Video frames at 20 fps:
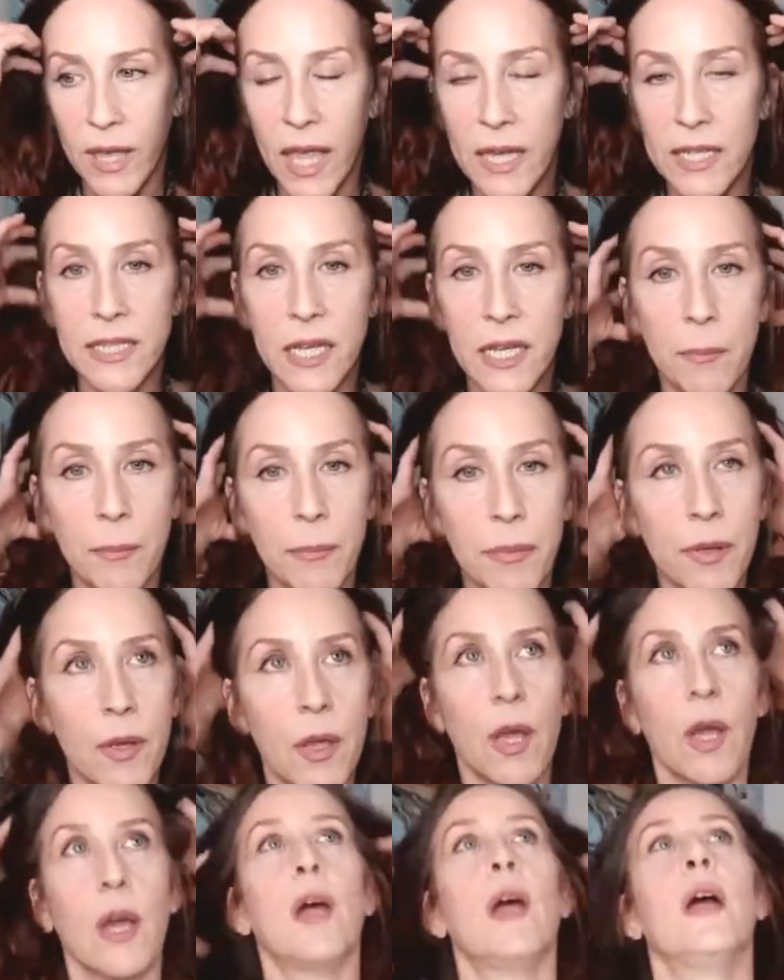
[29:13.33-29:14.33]
we end up
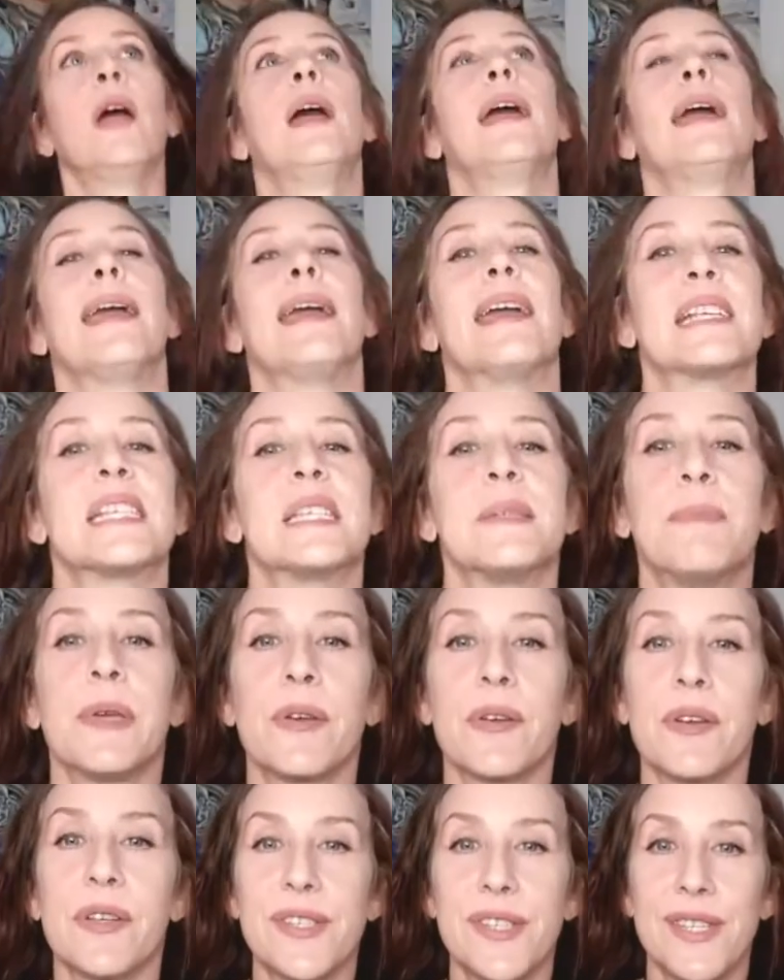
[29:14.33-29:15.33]

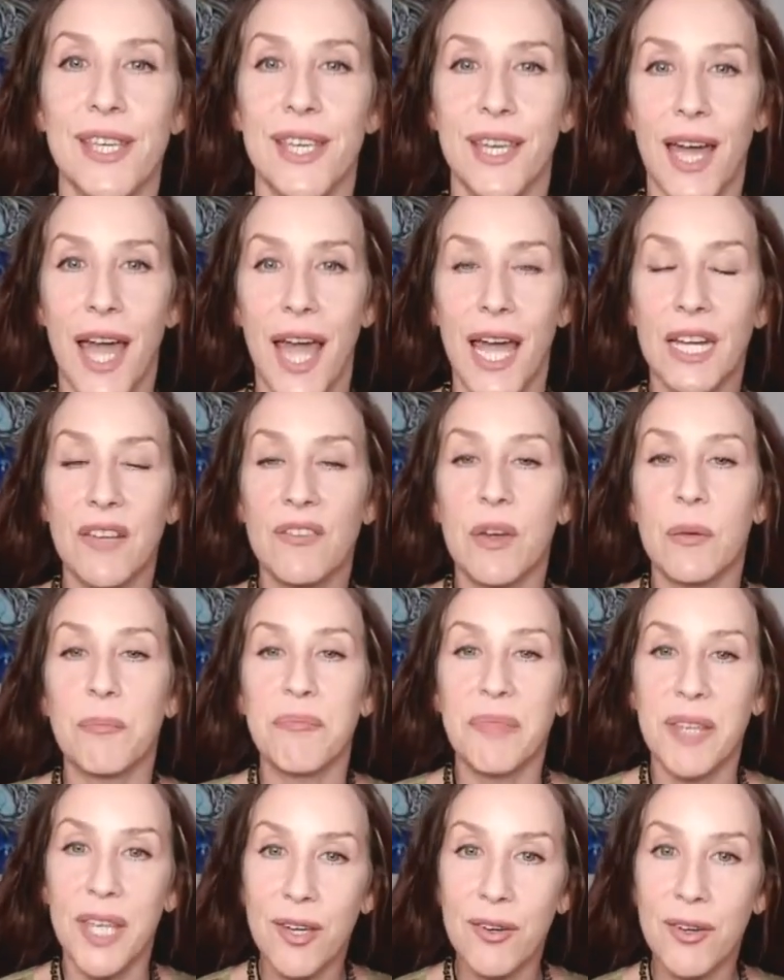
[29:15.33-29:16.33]
experiencing kind of
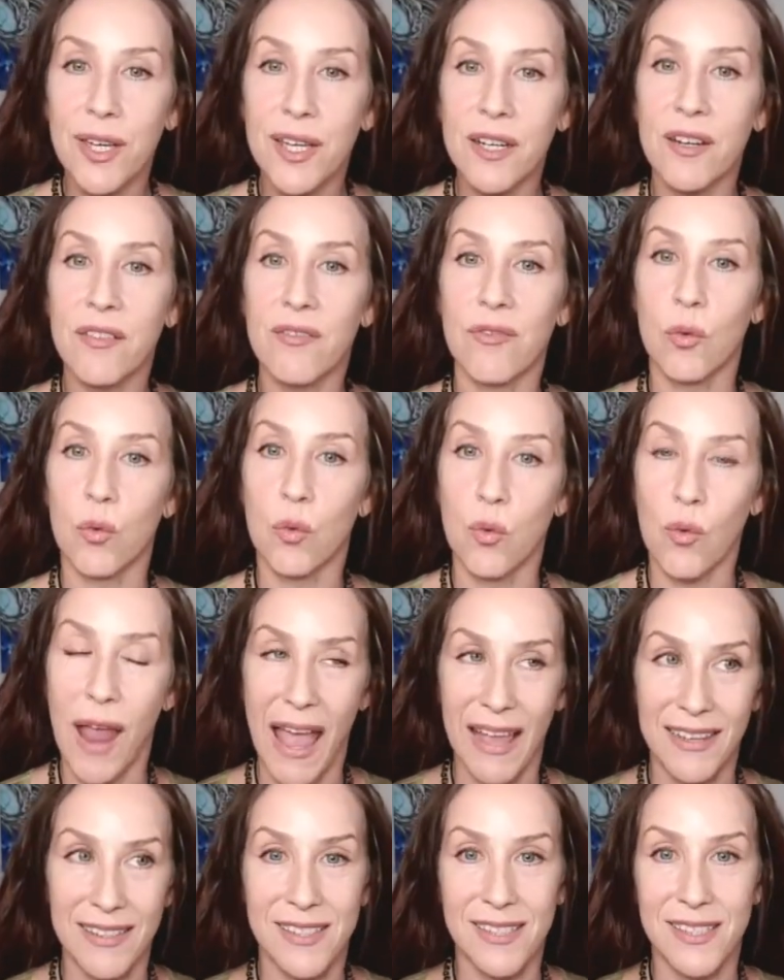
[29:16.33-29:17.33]
a period of
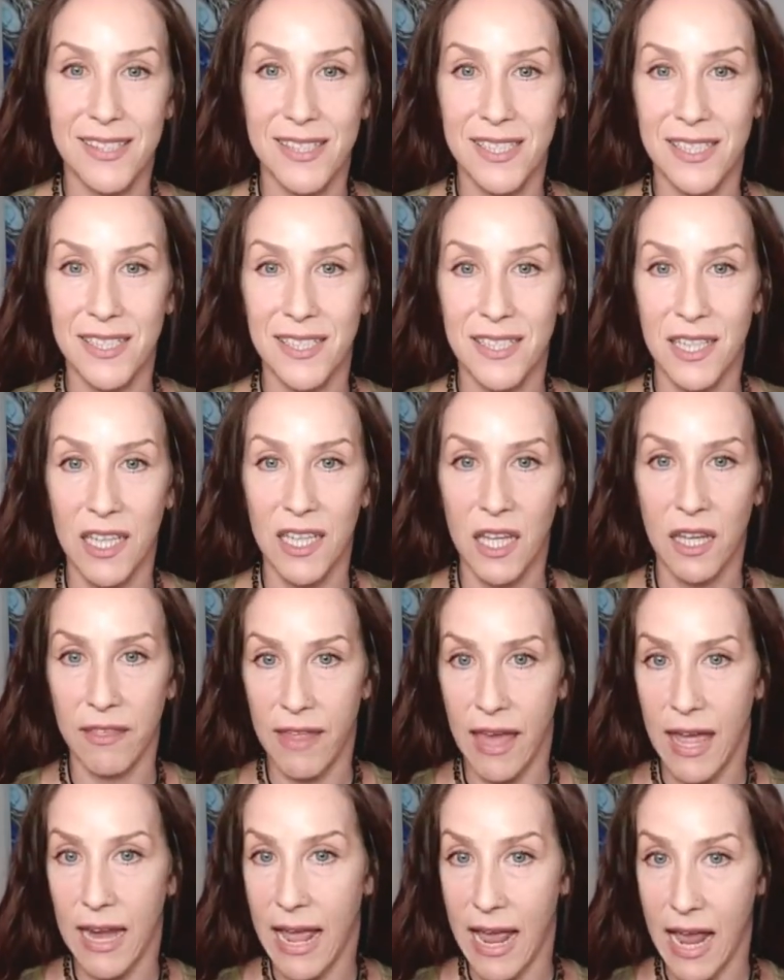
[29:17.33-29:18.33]
rest
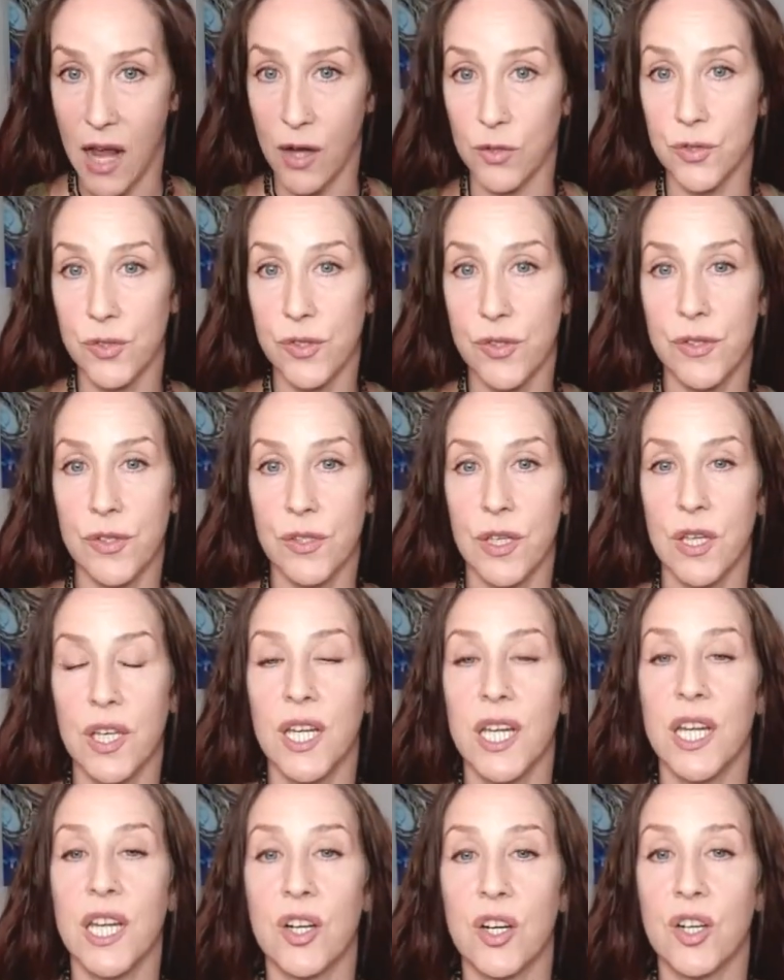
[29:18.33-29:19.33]
in that house
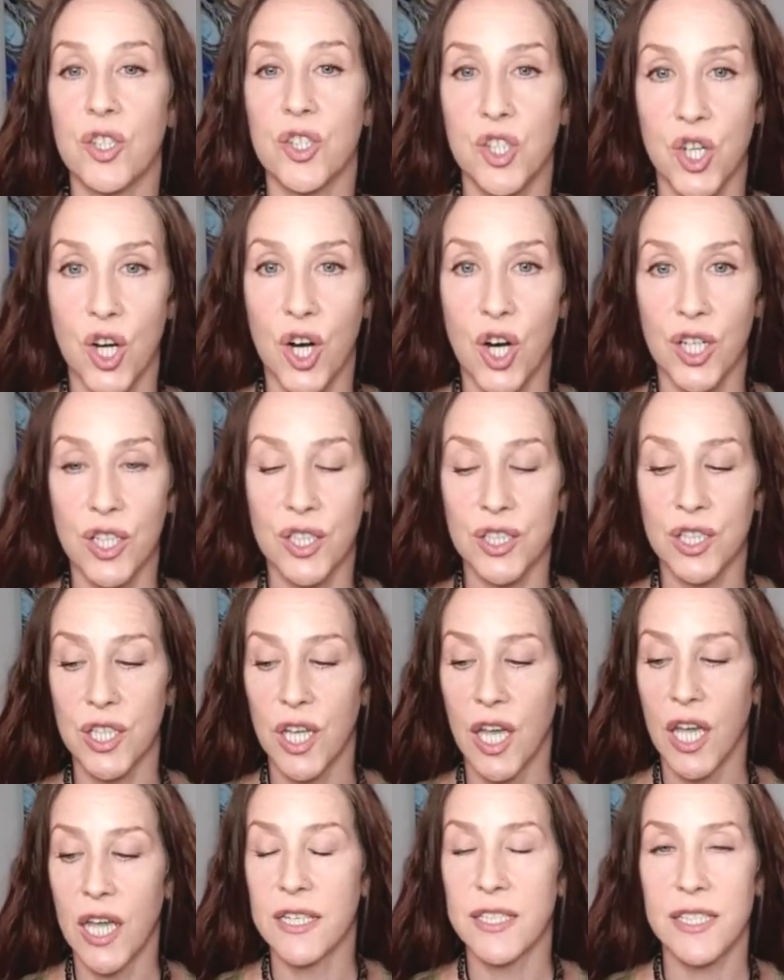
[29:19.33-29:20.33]
in our chart.